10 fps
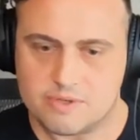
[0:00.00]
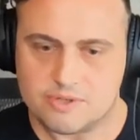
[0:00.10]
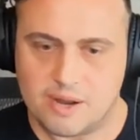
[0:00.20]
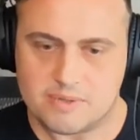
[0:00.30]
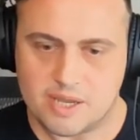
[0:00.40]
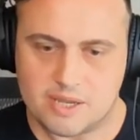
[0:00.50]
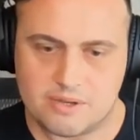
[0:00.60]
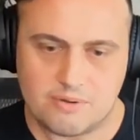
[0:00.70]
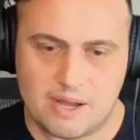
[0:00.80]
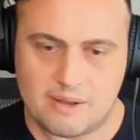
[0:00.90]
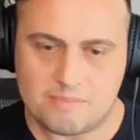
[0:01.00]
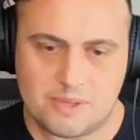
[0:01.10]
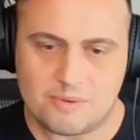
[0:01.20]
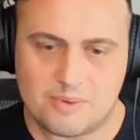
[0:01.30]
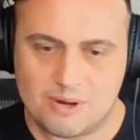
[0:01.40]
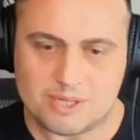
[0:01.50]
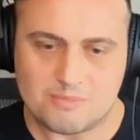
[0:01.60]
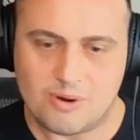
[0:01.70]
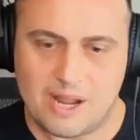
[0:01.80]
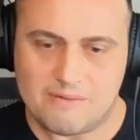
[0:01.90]
we dropped like a new uh, you know Internet
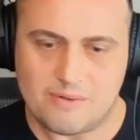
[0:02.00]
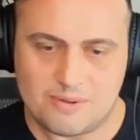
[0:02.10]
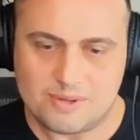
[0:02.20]
Explorer